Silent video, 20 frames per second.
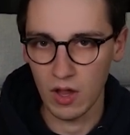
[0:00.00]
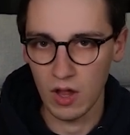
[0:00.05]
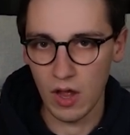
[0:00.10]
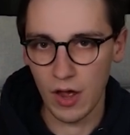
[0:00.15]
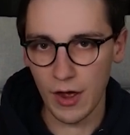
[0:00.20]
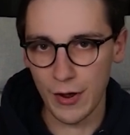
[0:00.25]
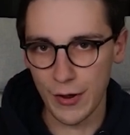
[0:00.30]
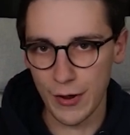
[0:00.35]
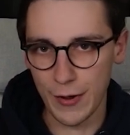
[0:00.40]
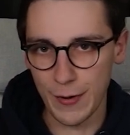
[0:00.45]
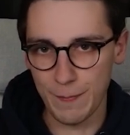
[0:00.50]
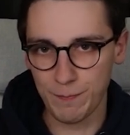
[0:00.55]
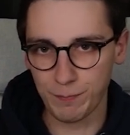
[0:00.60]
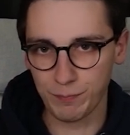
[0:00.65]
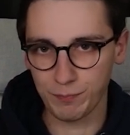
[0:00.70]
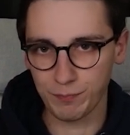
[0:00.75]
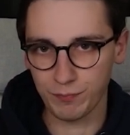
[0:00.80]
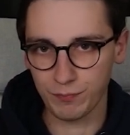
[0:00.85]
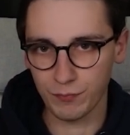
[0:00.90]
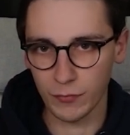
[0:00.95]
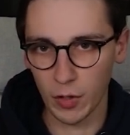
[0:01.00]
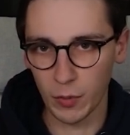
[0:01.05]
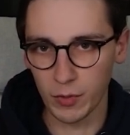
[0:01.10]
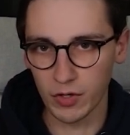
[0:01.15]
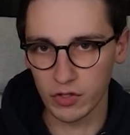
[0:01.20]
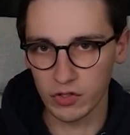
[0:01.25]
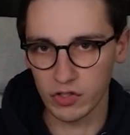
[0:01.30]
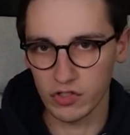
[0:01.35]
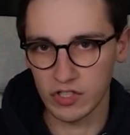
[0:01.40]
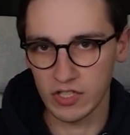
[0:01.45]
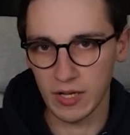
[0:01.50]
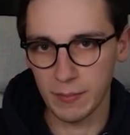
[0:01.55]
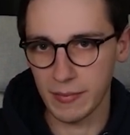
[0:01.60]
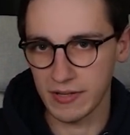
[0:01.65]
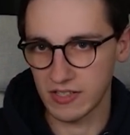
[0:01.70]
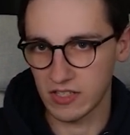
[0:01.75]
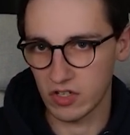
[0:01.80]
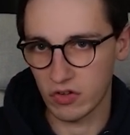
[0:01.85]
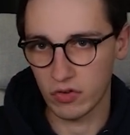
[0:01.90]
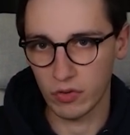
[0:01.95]
Then we also see a
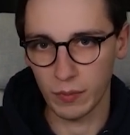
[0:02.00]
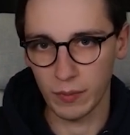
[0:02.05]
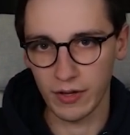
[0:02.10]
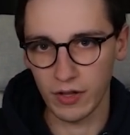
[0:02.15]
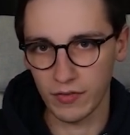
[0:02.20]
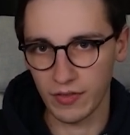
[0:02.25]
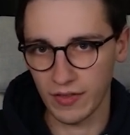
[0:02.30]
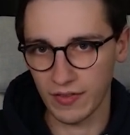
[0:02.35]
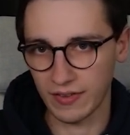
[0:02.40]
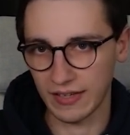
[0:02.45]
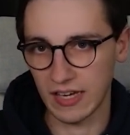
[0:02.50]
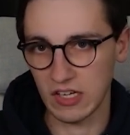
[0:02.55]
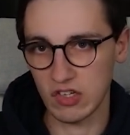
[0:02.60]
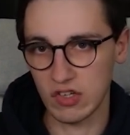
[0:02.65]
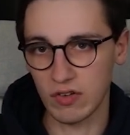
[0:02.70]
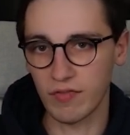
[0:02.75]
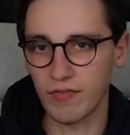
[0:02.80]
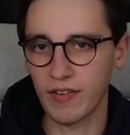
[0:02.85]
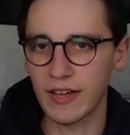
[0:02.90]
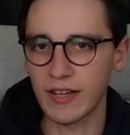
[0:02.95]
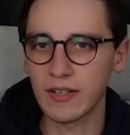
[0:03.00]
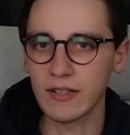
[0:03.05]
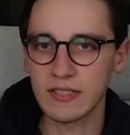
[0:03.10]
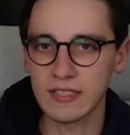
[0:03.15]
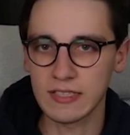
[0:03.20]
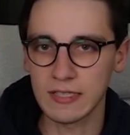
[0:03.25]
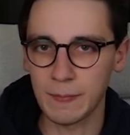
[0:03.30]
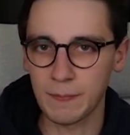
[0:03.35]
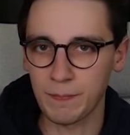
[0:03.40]
message for when the authentication failed.